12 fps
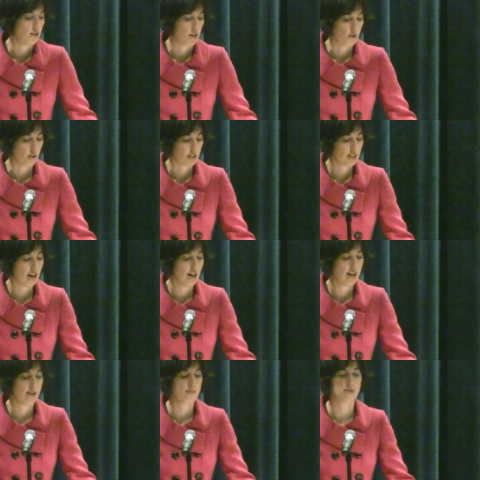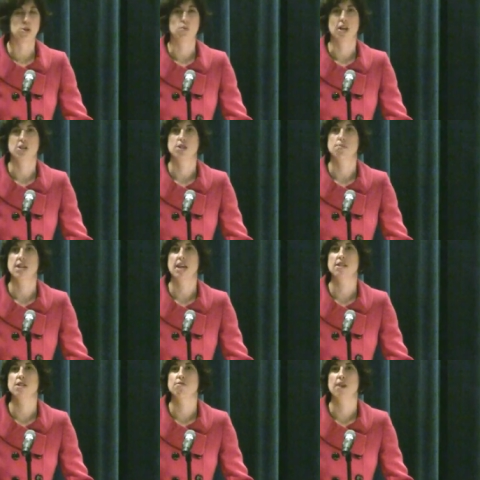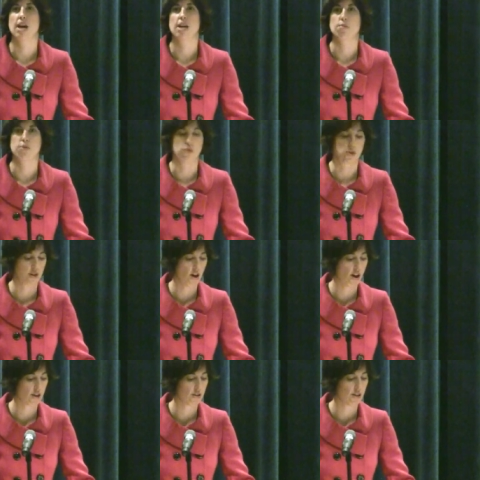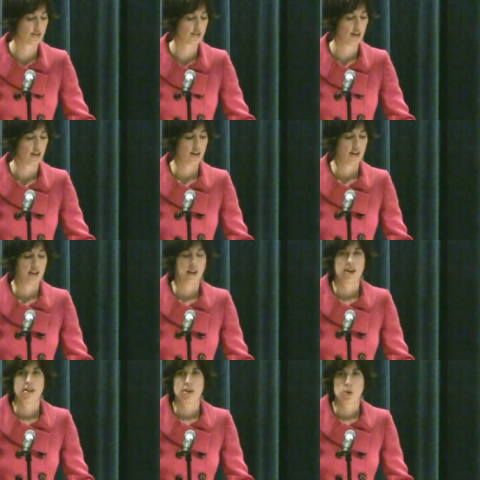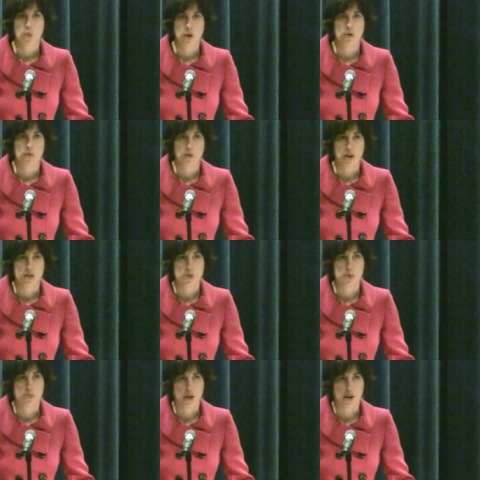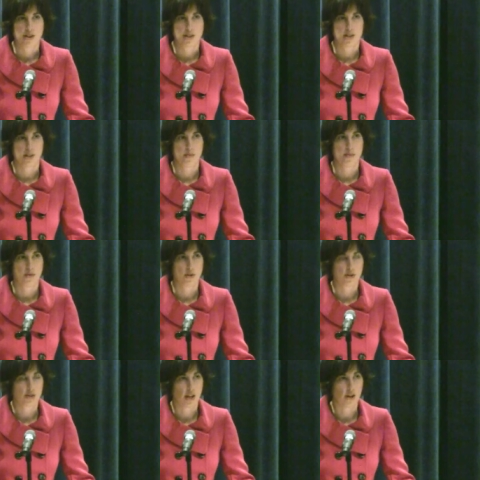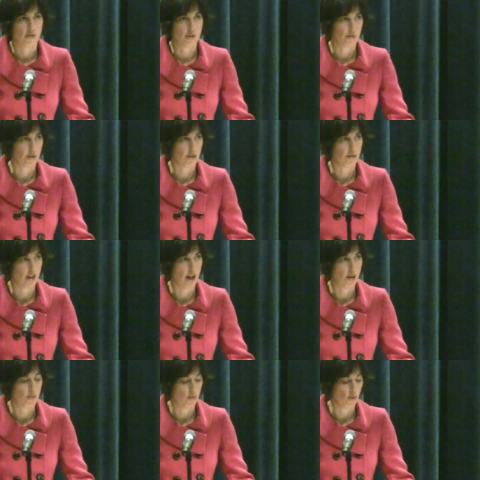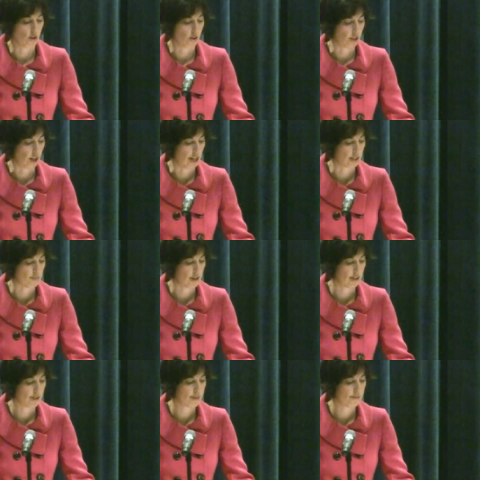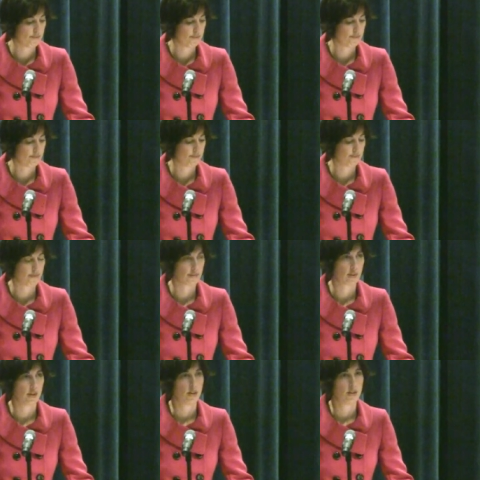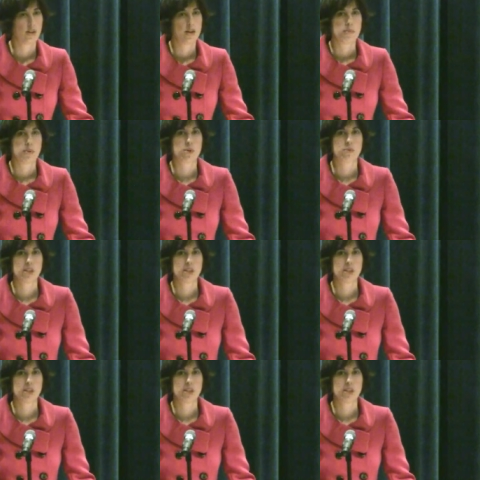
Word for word: in the New York Times, you'll watch them testifying before Congress. You won't want to embarrass them yourself in front of them or your classmates. But